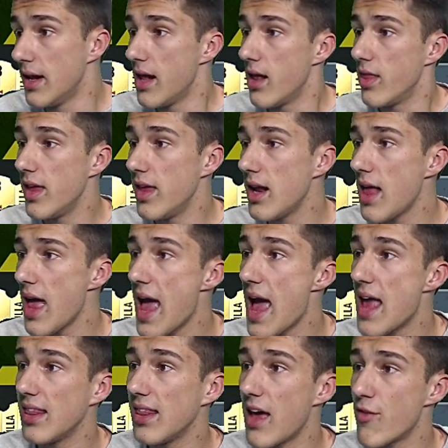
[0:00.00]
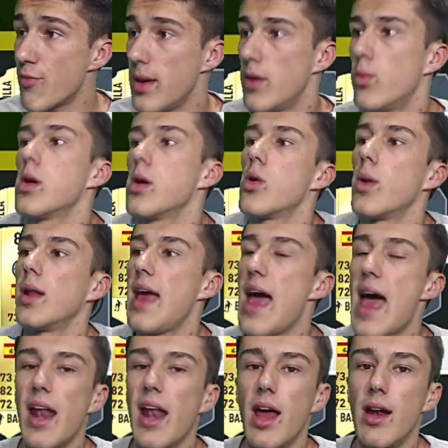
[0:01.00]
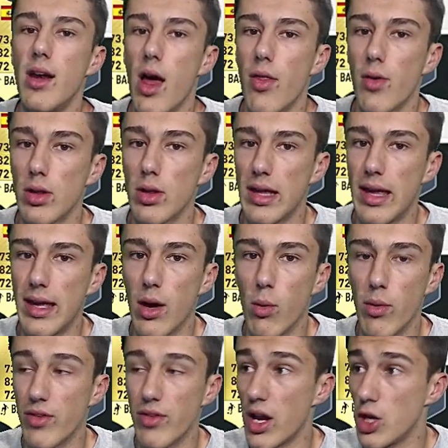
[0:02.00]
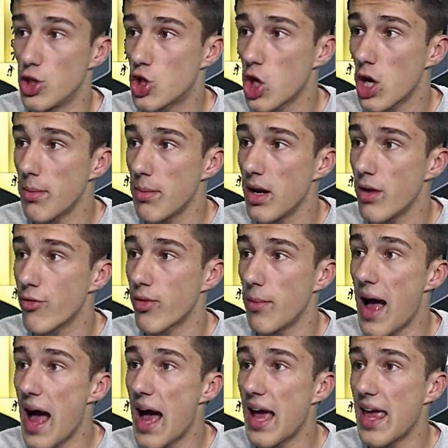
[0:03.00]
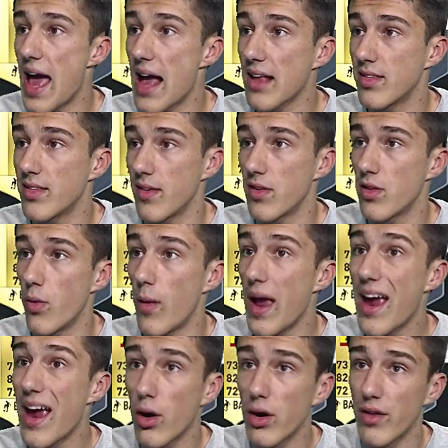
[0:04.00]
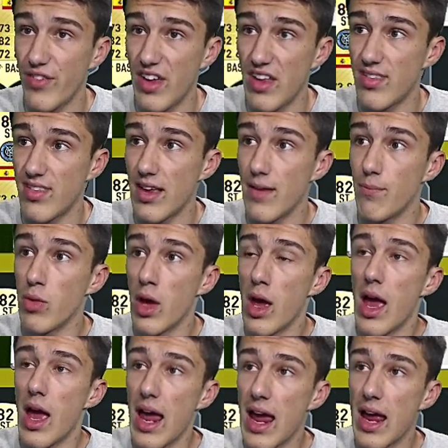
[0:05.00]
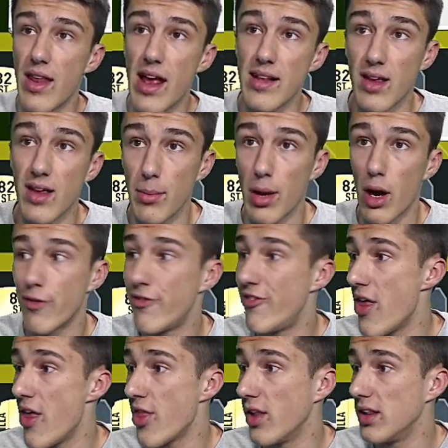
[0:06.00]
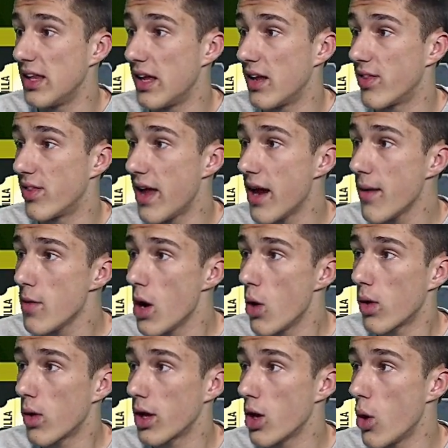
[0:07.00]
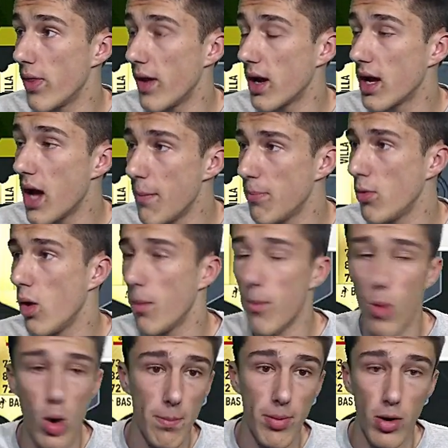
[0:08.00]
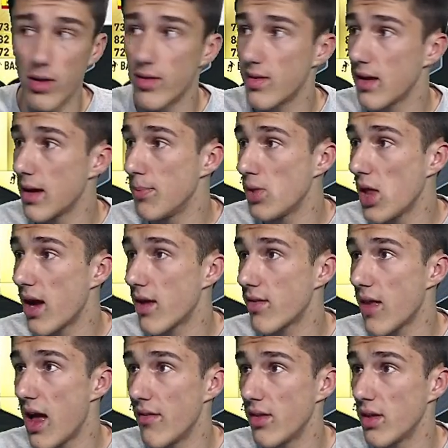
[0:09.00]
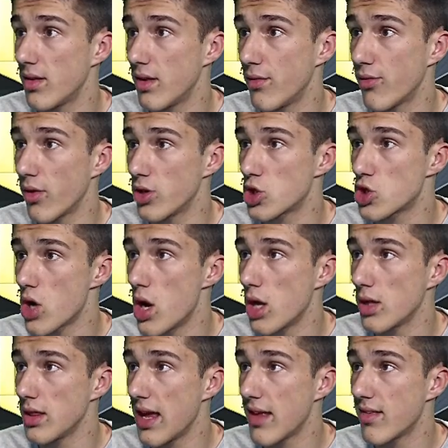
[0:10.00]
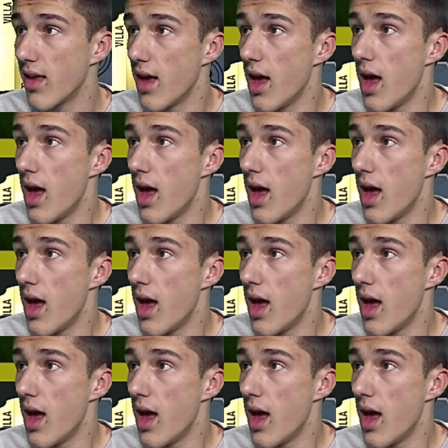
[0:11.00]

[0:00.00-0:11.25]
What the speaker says: Then at left mid, we're going to add another league. We've got a German from Ajax, so Eredivisie, and that's going to be our 5th league there. We're going to go with a couple more Bundesliga players, obviously, for the strong links.